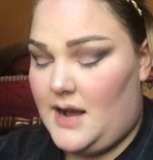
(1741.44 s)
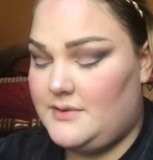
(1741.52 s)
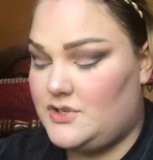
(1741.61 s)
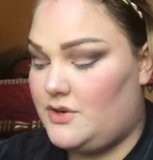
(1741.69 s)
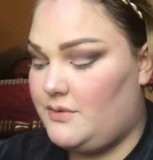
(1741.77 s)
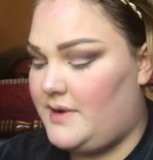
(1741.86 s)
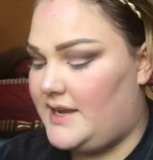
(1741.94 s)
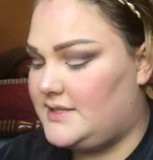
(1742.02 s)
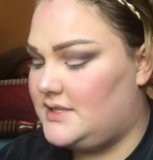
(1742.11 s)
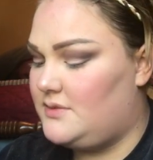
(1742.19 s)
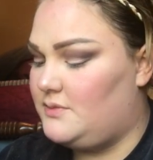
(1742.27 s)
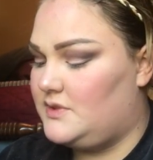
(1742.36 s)
I was
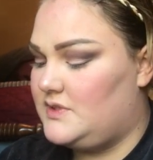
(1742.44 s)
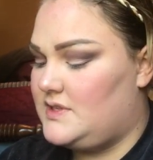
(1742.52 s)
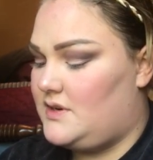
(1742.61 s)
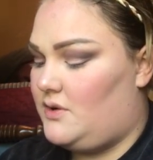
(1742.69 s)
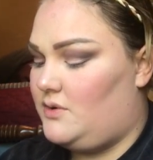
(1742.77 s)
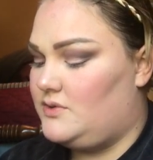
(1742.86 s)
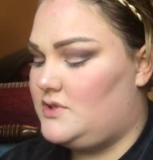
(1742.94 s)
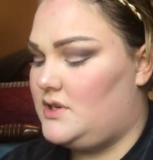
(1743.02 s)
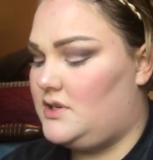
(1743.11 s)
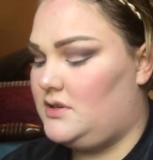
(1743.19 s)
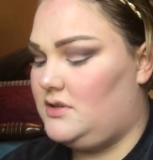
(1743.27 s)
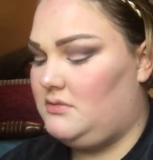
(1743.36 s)
corrected once at
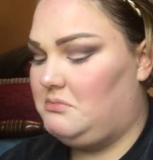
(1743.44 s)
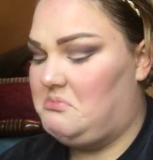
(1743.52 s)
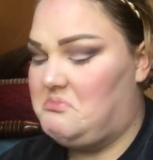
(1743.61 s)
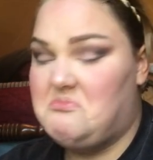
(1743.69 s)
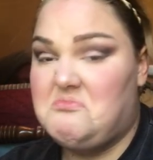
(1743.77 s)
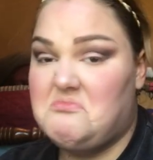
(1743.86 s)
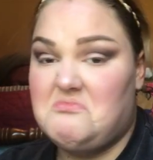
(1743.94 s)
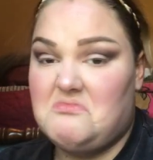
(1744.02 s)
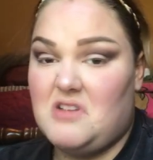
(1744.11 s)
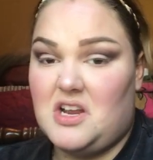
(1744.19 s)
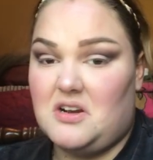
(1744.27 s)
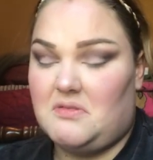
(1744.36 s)
Ulta.
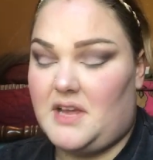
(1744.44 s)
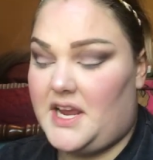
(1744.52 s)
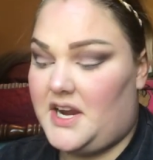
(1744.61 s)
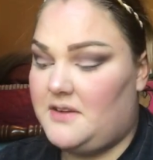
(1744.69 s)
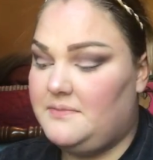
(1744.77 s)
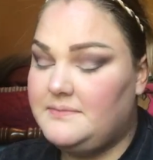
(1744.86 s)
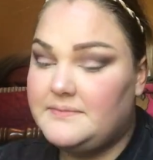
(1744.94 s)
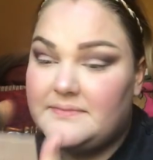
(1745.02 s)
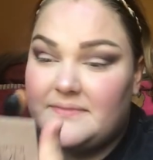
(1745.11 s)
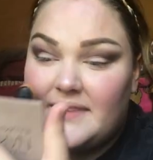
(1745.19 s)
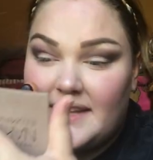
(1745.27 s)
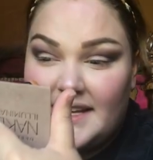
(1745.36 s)
I don't care.
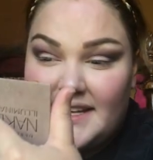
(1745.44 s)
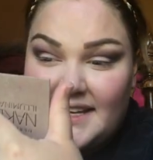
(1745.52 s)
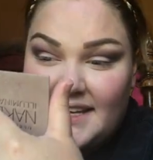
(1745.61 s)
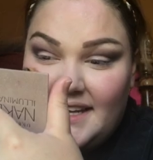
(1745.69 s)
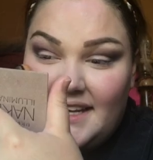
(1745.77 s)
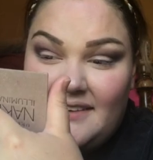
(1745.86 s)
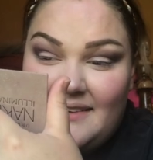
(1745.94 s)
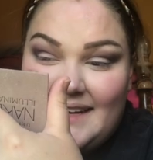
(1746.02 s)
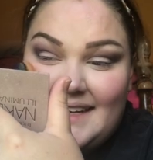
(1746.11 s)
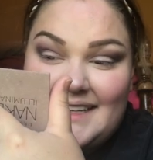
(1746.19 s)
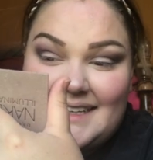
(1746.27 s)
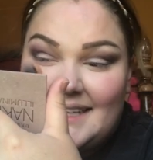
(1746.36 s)

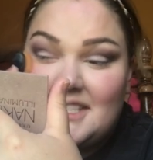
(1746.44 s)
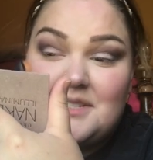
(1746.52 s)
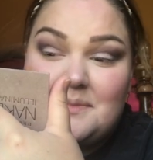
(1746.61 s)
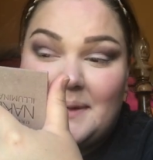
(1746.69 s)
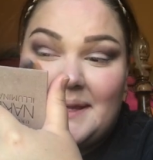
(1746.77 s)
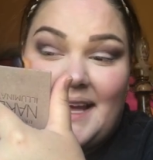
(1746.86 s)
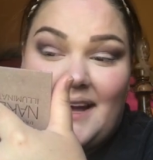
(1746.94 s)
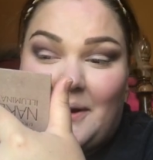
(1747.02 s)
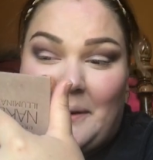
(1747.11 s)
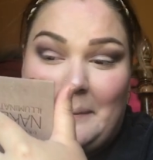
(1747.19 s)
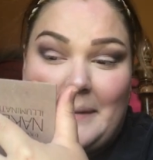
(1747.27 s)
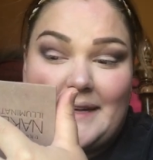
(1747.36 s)
Anyway, I just put that
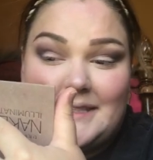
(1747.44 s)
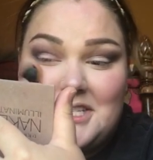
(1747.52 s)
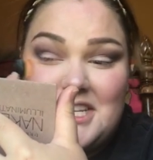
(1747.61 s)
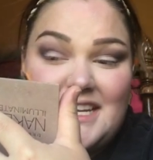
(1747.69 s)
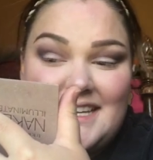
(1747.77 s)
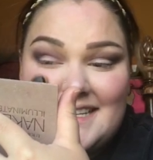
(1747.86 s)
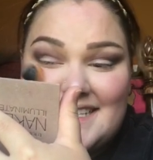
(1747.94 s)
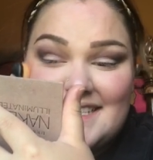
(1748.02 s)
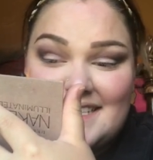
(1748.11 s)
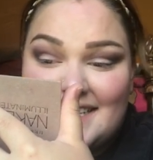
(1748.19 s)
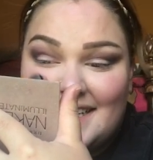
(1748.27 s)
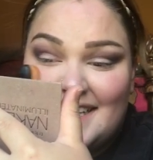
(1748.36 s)
on my
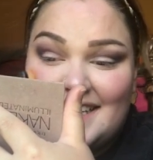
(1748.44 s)
cheeks